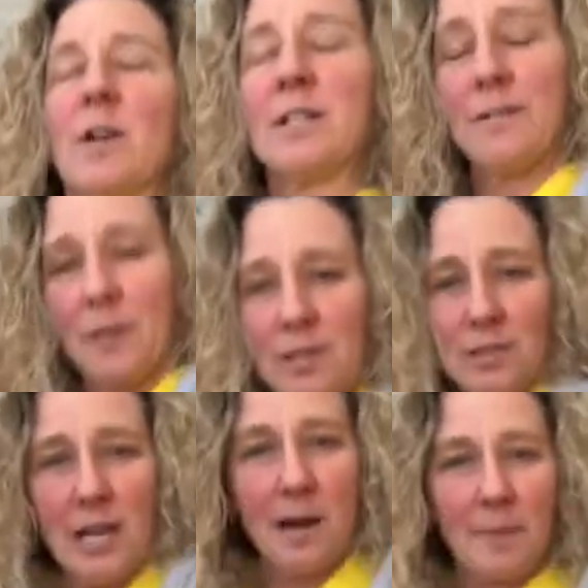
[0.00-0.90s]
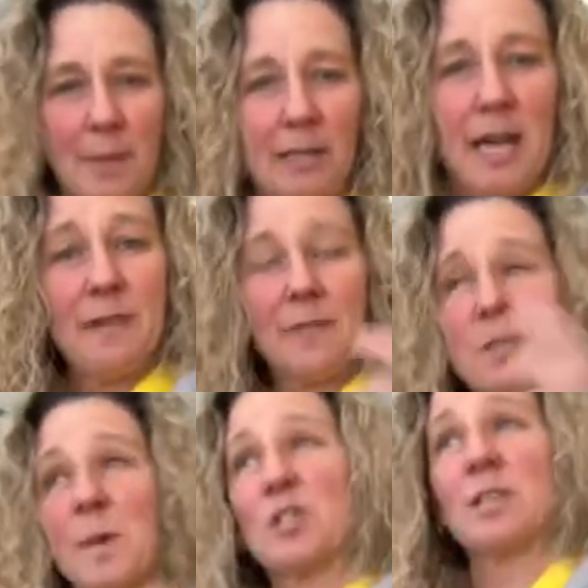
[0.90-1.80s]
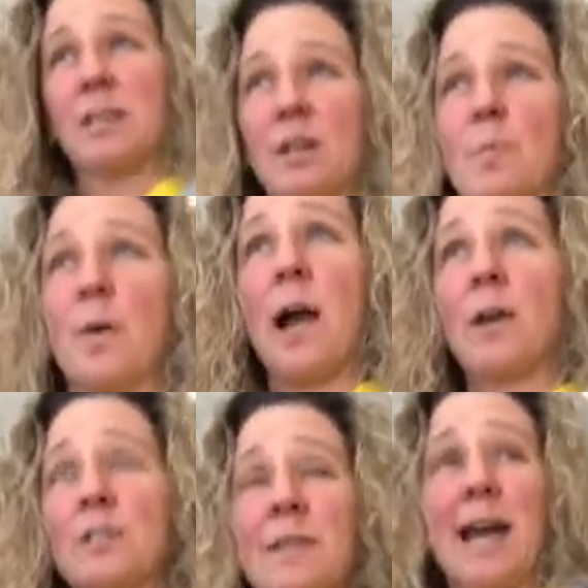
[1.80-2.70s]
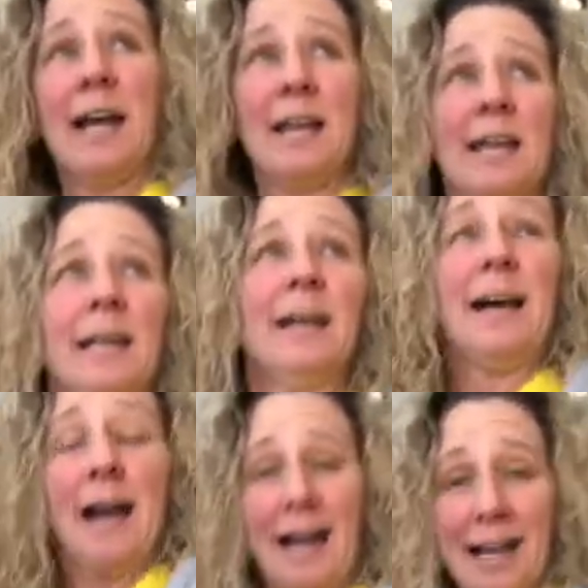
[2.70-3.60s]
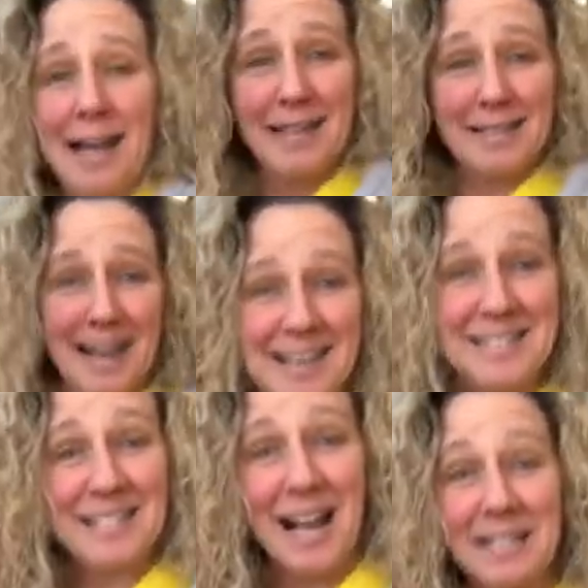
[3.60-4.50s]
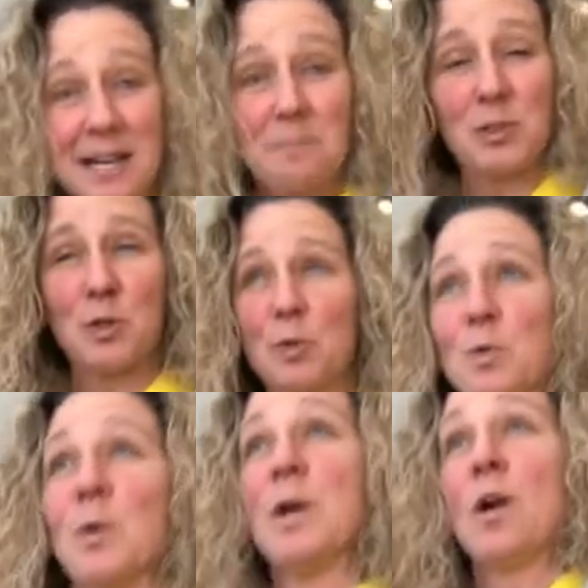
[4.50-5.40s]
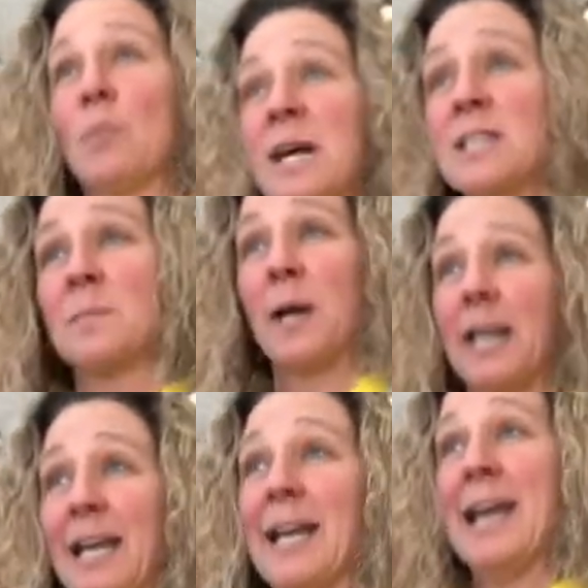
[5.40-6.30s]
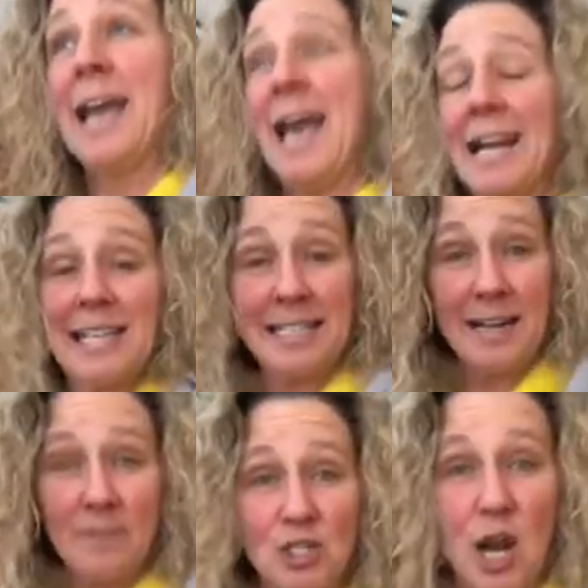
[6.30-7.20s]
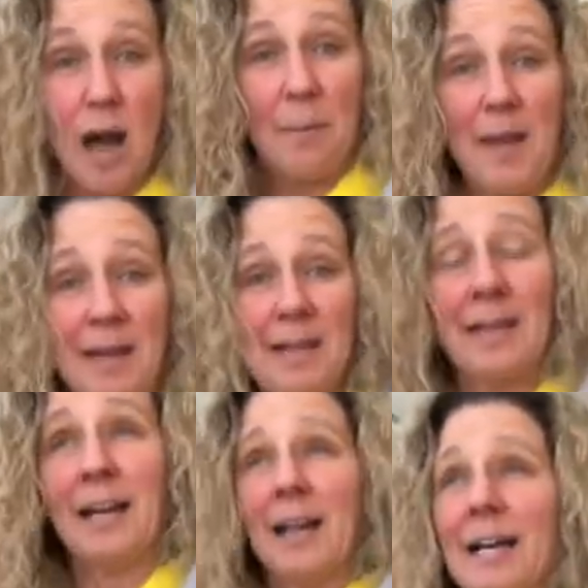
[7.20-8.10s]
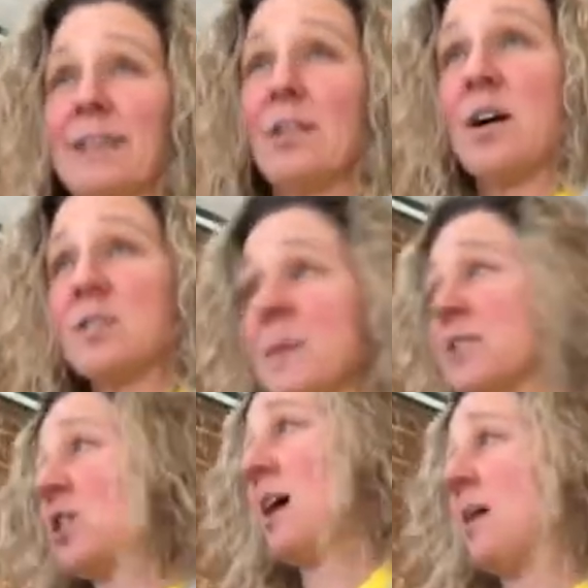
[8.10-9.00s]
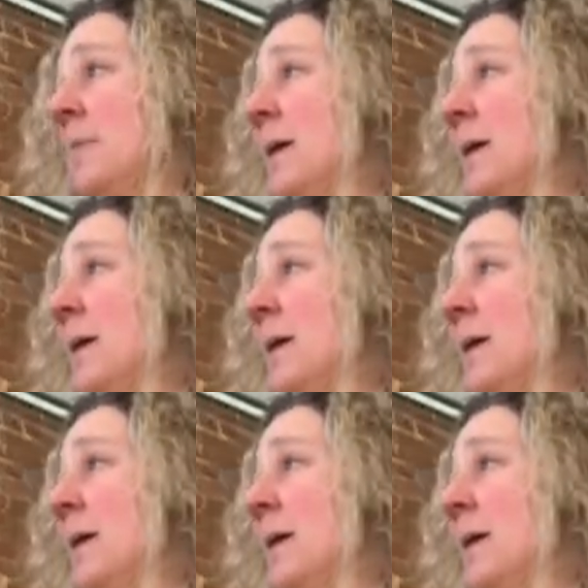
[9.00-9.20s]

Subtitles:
difficult time in my life, especially the year prior to that. I had signed up to raise money, and I didn't have a job. I had lost my job.